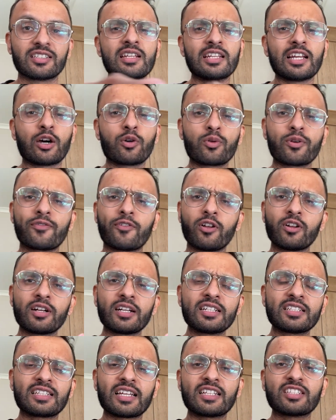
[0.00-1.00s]
Now we've
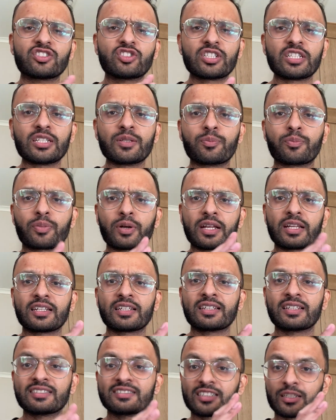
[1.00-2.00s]
already done 3D brain
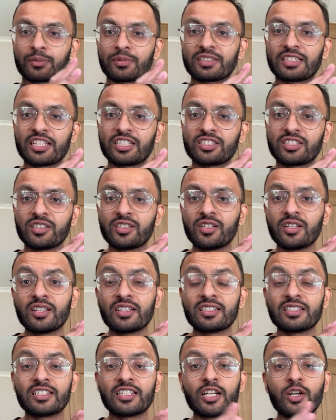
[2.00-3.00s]
segmentation,
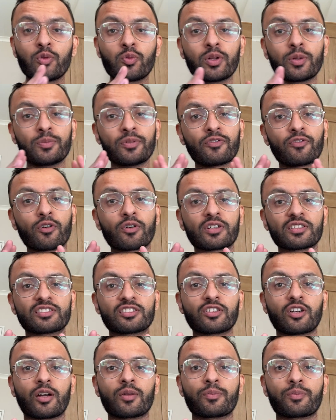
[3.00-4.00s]
here we'll be
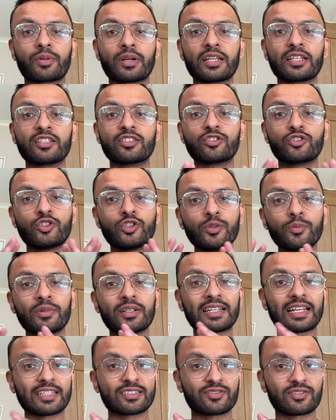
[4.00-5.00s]
focusing on brain tumor
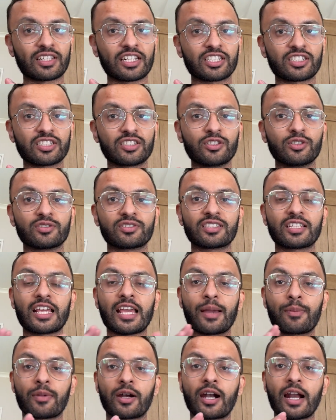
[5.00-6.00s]
classification using
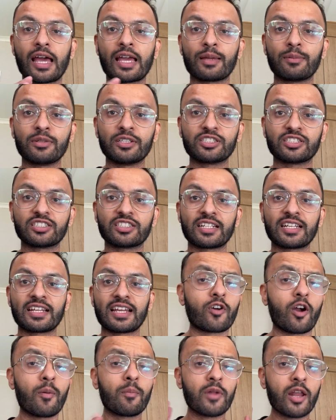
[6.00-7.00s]
MRI imagery
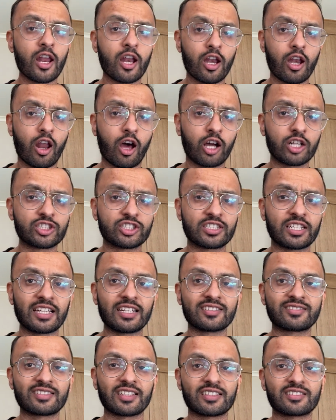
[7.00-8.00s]
from large
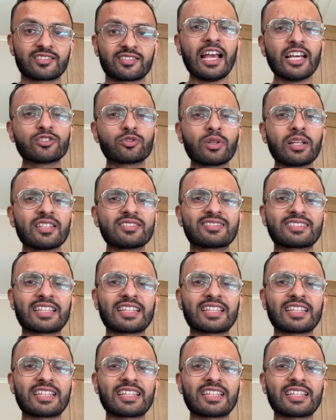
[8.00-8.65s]
datasets, as well as